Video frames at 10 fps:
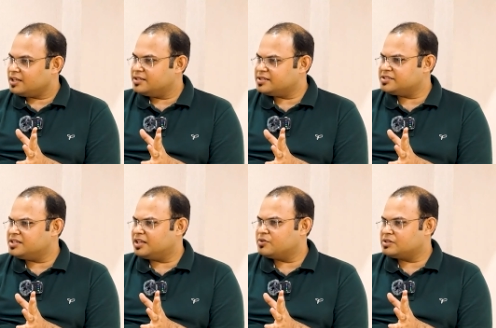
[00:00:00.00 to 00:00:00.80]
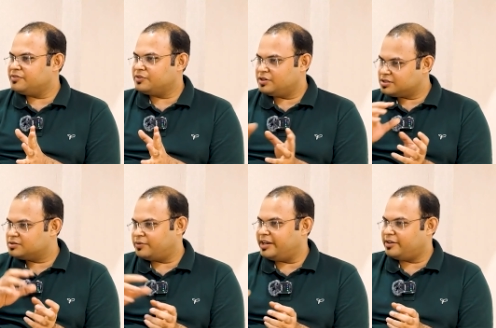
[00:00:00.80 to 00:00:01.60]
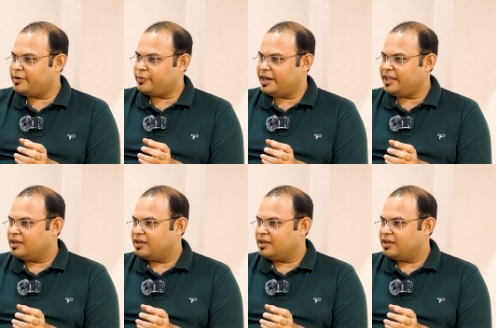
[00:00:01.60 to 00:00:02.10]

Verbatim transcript: It's 60,000, of course, 20,020.